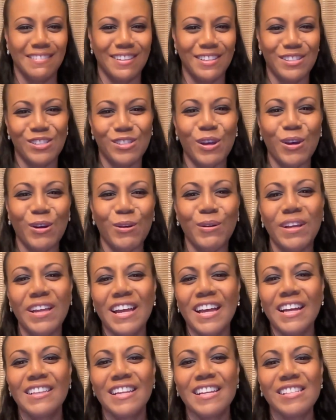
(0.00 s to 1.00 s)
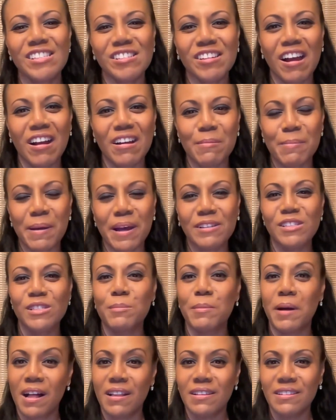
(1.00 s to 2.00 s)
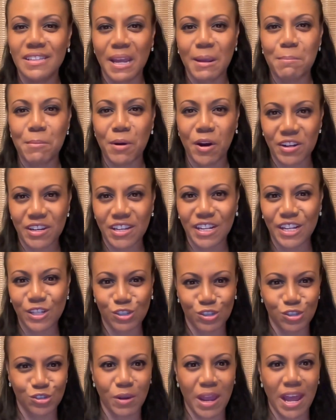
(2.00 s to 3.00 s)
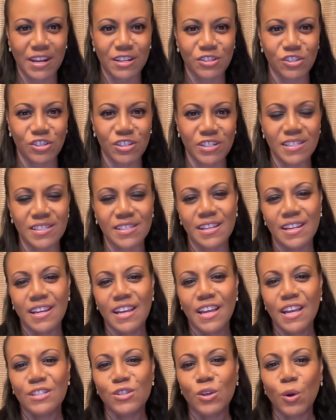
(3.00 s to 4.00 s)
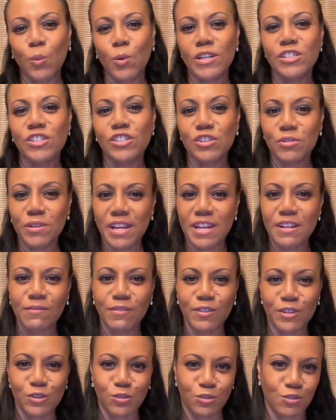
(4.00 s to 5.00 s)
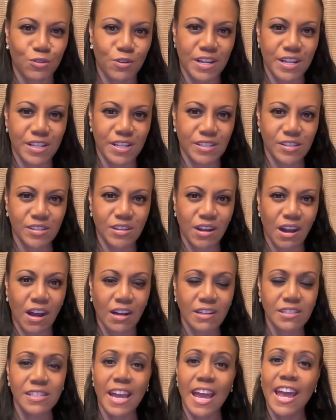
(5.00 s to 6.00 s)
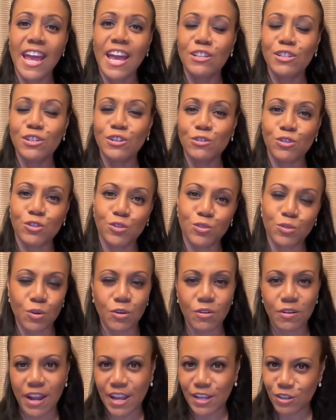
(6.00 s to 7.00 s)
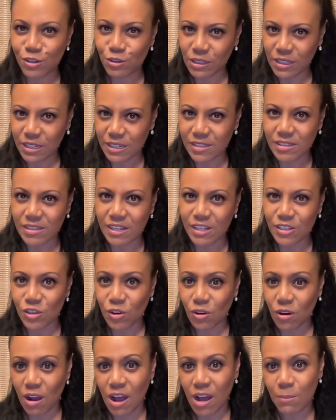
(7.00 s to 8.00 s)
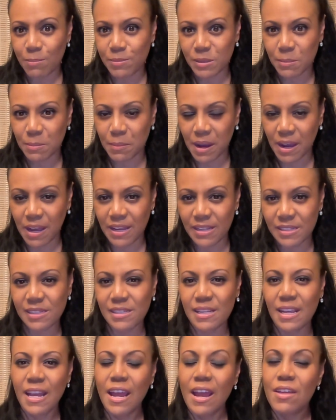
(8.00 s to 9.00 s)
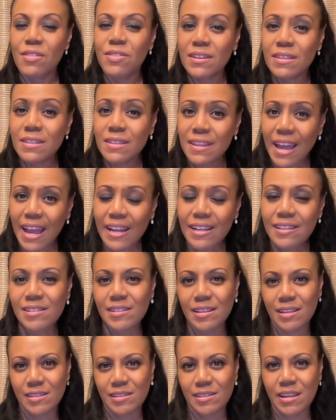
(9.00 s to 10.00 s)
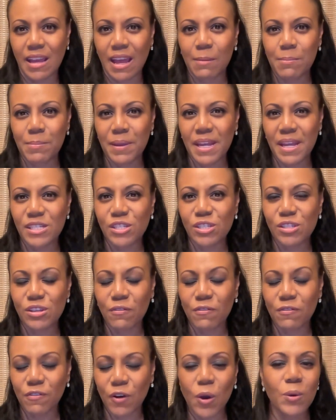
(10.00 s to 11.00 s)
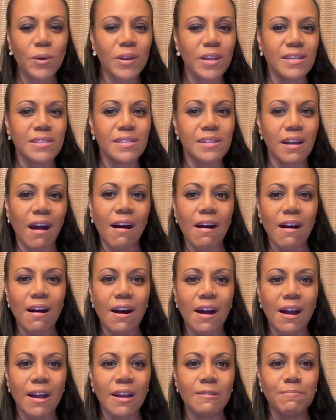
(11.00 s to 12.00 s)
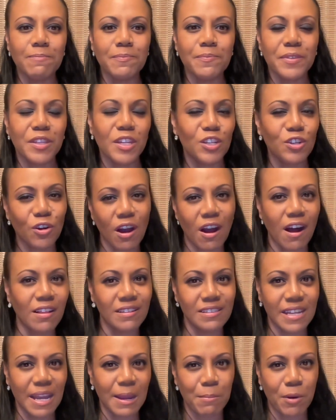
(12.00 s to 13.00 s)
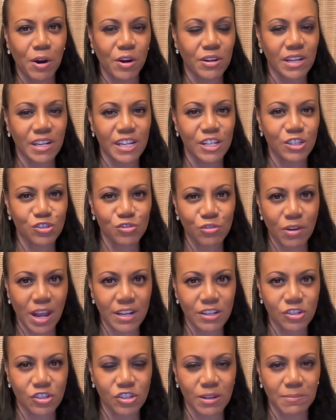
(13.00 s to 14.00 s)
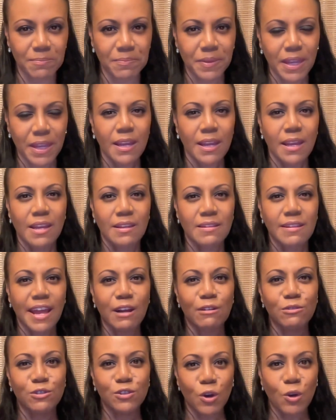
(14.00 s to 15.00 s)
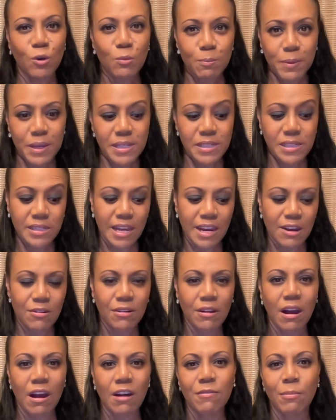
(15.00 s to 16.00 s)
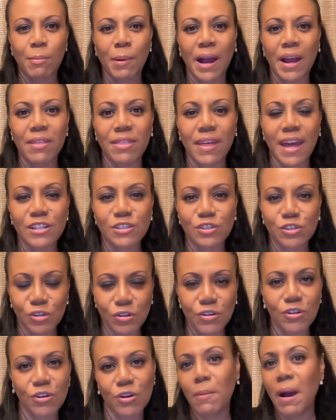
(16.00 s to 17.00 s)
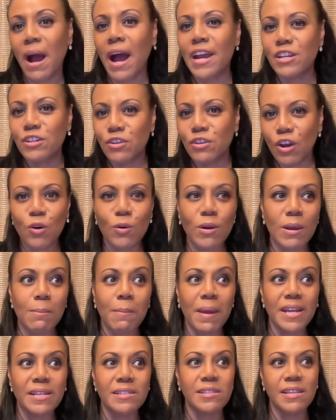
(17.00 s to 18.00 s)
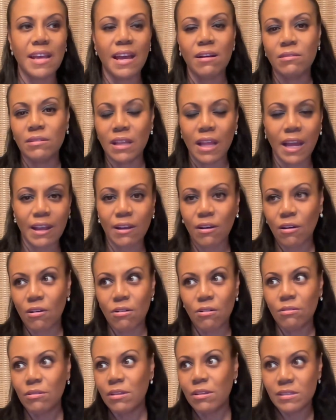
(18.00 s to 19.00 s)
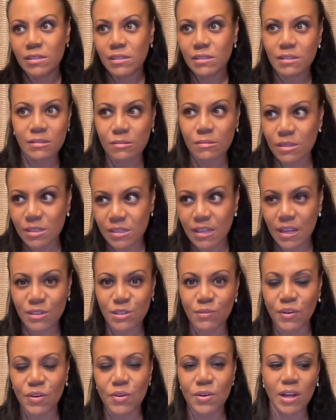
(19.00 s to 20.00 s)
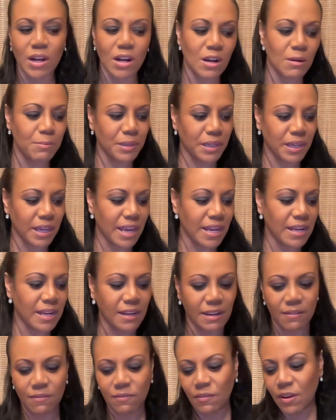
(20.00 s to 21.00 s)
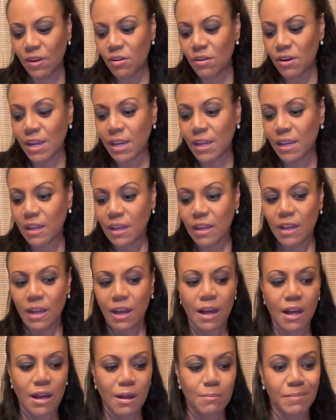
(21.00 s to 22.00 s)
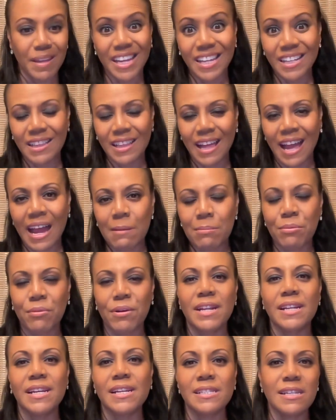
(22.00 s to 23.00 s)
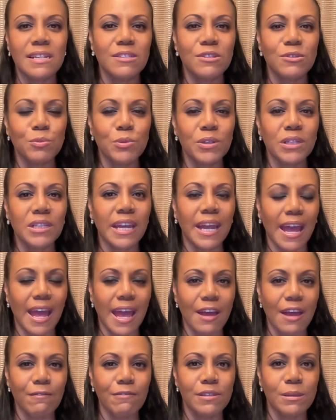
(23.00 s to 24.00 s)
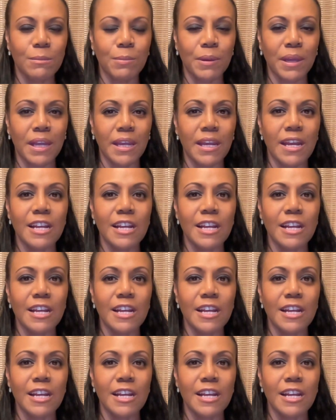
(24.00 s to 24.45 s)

So let's talk about some holiday marketing strategies. So once your inventory is stocked and your store and your listings are optimized, the next step is to focus on your holiday marketing strategy. Now, don't be scared off by that term. I know it may sound like, oh, this sounds very complicated and very elaborate. It doesn't really have to be.